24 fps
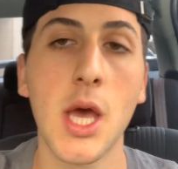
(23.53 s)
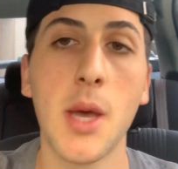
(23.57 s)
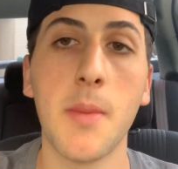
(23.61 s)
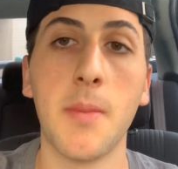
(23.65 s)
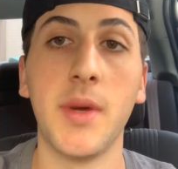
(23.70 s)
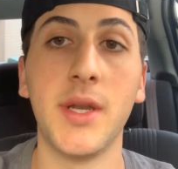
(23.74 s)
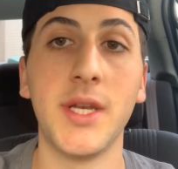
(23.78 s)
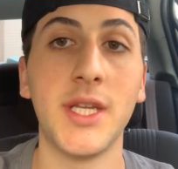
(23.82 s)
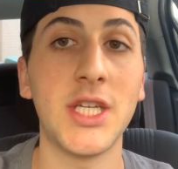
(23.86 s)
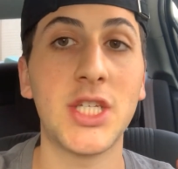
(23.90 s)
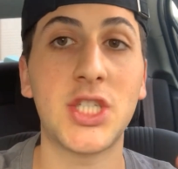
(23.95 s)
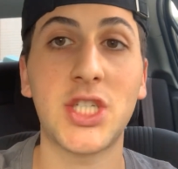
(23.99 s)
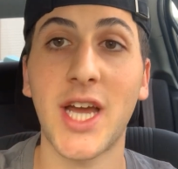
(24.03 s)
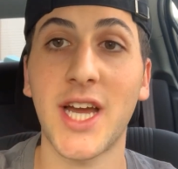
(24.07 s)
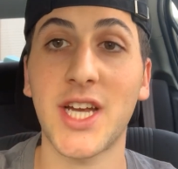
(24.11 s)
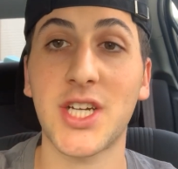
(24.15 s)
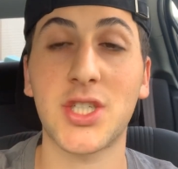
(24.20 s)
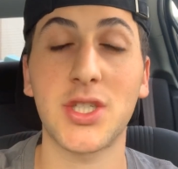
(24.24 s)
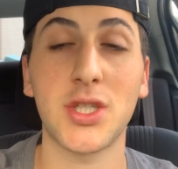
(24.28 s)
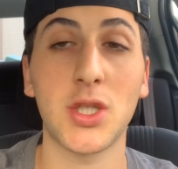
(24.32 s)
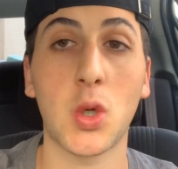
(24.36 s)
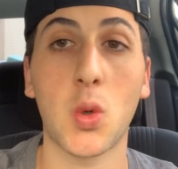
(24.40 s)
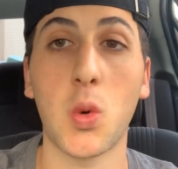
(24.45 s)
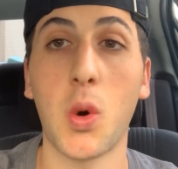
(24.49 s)
Manish
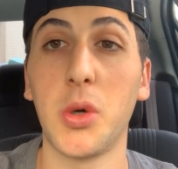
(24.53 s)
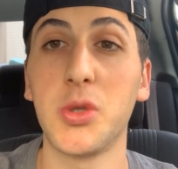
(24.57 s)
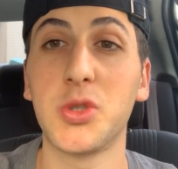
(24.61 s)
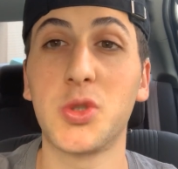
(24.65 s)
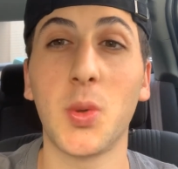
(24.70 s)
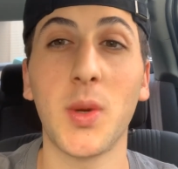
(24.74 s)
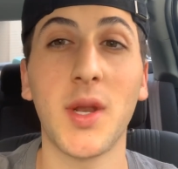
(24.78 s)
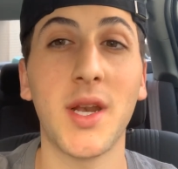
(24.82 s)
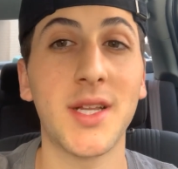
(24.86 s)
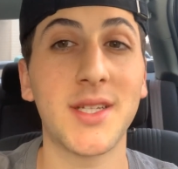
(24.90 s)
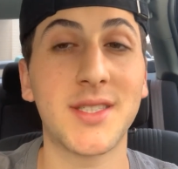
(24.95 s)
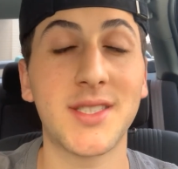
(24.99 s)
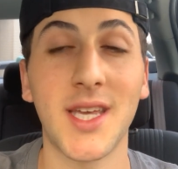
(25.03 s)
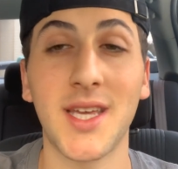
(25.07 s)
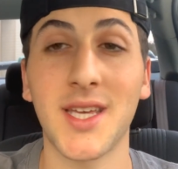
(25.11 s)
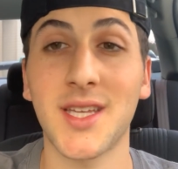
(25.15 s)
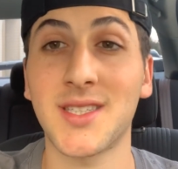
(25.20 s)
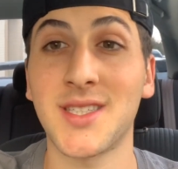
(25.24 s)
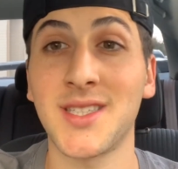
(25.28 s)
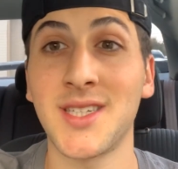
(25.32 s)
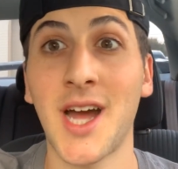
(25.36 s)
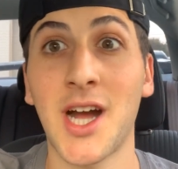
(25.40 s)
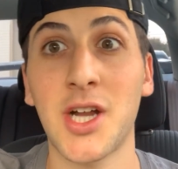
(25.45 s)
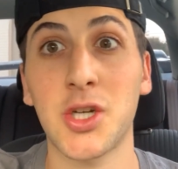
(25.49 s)
actually quote tweeted it saying
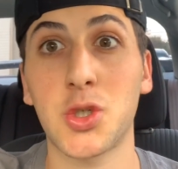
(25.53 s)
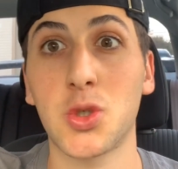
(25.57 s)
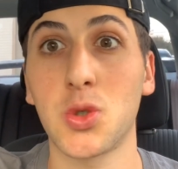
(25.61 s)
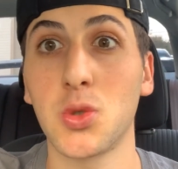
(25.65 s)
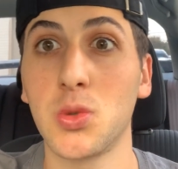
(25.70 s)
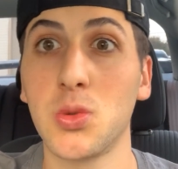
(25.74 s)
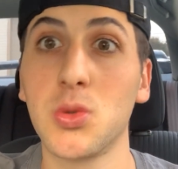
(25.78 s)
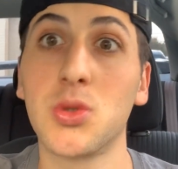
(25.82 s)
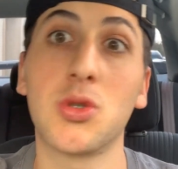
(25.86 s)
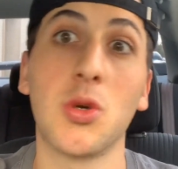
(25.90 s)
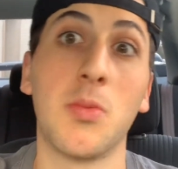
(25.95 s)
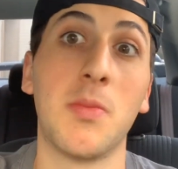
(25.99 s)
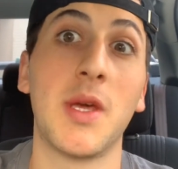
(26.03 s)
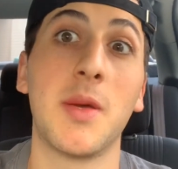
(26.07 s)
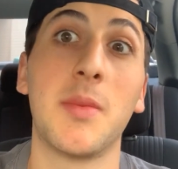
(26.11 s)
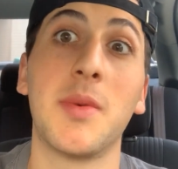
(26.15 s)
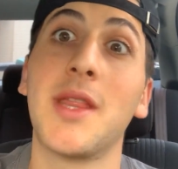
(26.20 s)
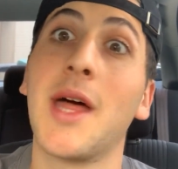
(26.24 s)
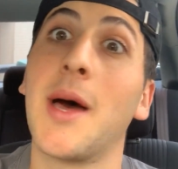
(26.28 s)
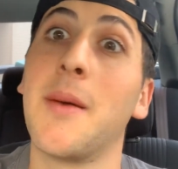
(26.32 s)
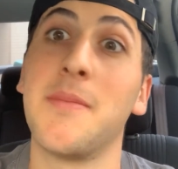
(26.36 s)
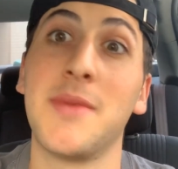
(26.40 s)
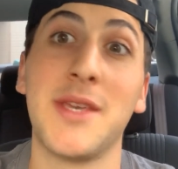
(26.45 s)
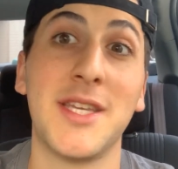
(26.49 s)
it's not true. So maybe
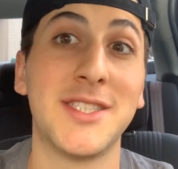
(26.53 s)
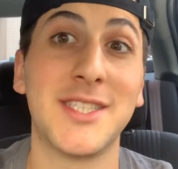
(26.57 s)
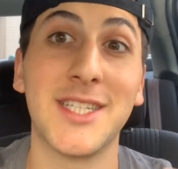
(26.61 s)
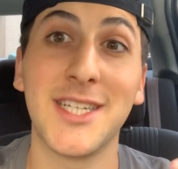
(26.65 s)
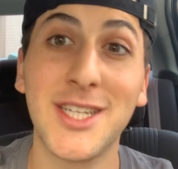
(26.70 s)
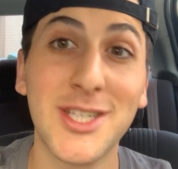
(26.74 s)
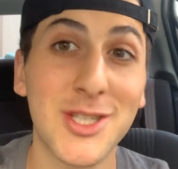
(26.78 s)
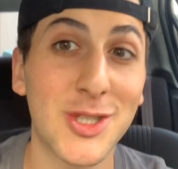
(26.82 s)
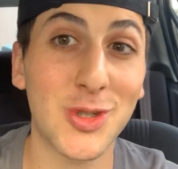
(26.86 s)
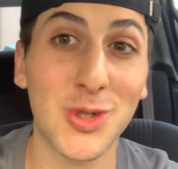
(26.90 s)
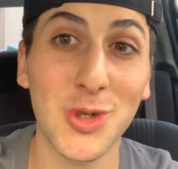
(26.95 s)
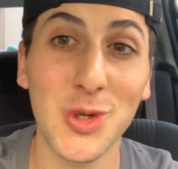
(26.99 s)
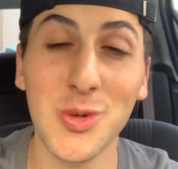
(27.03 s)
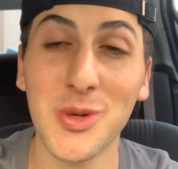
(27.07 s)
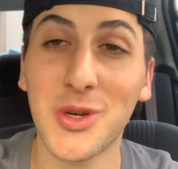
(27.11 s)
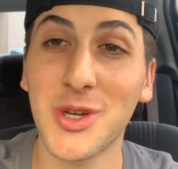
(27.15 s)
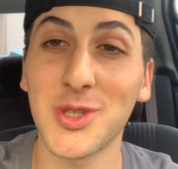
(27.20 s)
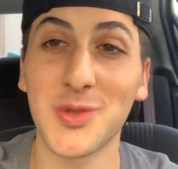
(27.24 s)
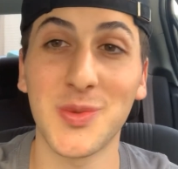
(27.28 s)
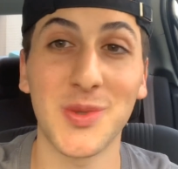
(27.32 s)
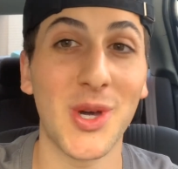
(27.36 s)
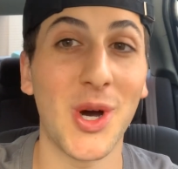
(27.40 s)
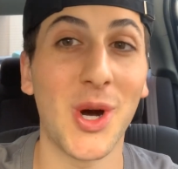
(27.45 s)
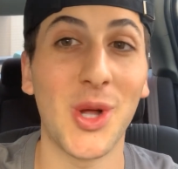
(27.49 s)
that means it is true
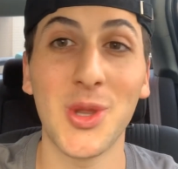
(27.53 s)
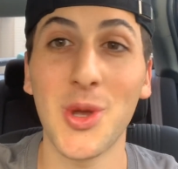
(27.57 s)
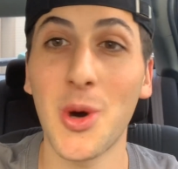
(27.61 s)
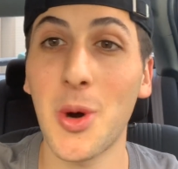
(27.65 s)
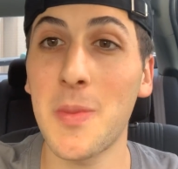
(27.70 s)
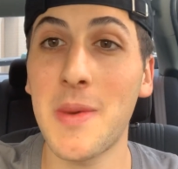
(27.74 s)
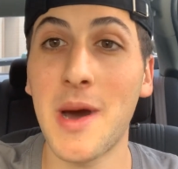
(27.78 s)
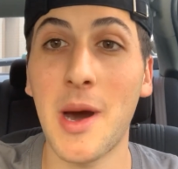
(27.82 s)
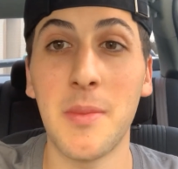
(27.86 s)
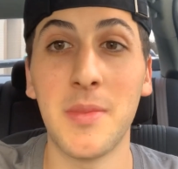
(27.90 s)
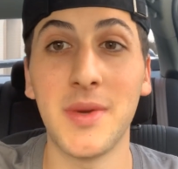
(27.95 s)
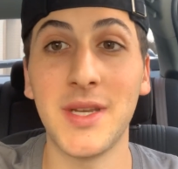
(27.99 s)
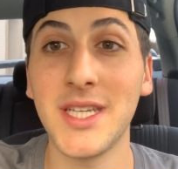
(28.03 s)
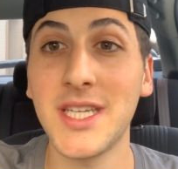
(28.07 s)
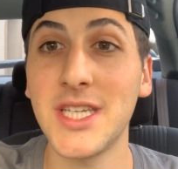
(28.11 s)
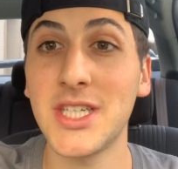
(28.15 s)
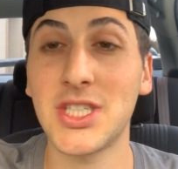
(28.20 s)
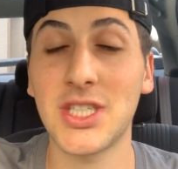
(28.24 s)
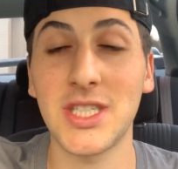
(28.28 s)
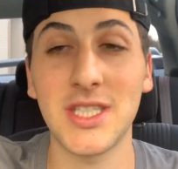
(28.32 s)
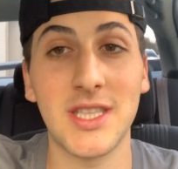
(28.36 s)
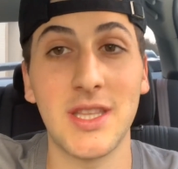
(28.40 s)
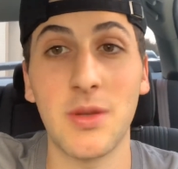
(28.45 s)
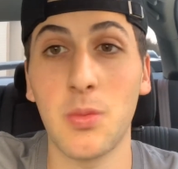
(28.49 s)
because we all know about
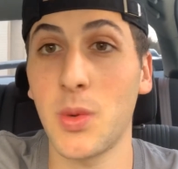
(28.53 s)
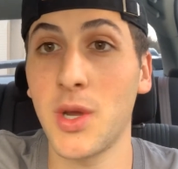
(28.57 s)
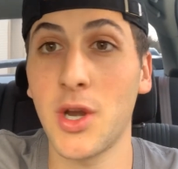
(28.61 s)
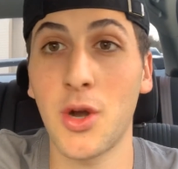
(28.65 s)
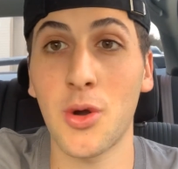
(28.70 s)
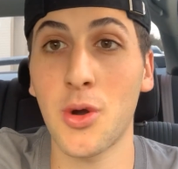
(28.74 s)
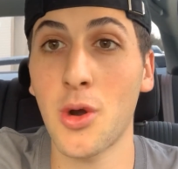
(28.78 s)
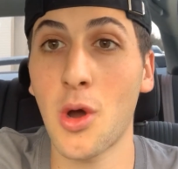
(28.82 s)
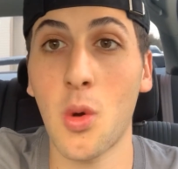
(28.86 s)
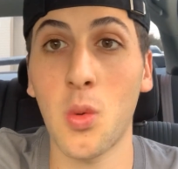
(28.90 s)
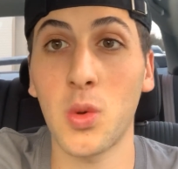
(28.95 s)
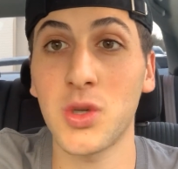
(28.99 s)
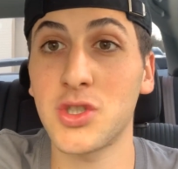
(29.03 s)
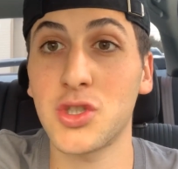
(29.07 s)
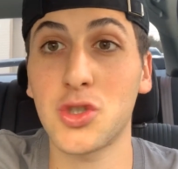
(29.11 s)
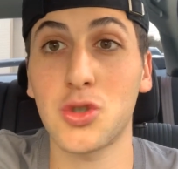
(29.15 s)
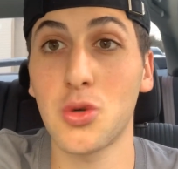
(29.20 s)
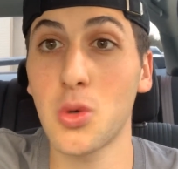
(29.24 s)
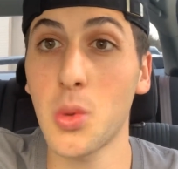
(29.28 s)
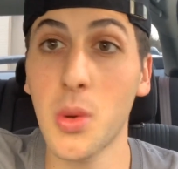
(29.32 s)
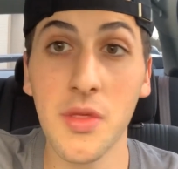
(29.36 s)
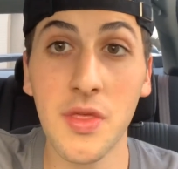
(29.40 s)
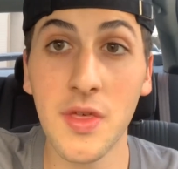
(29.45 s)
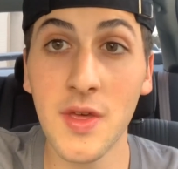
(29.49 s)
Manish. We don't know what's
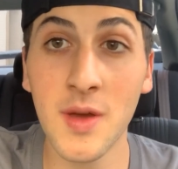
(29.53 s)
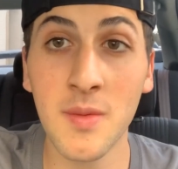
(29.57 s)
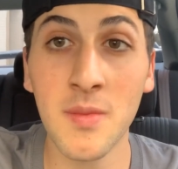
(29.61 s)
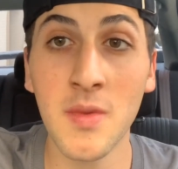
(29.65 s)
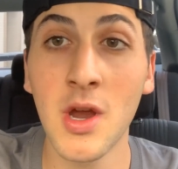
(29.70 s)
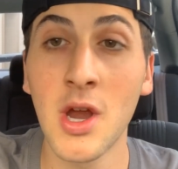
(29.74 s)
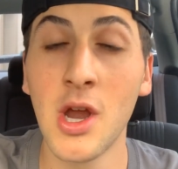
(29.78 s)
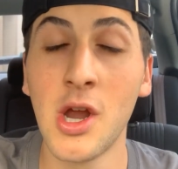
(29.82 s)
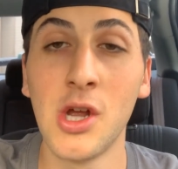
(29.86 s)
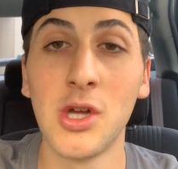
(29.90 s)
true with him.